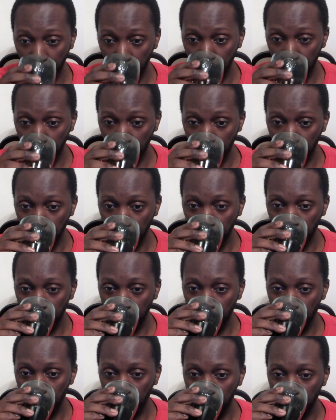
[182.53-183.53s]

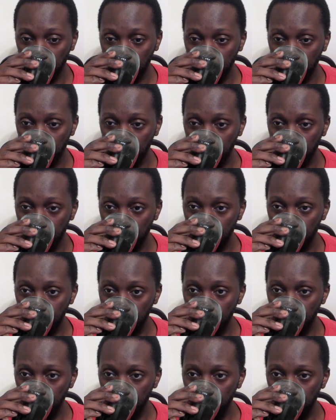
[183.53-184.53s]

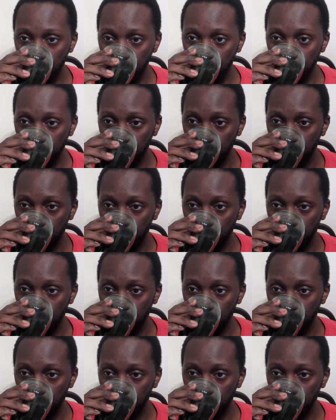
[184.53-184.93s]
[no speech]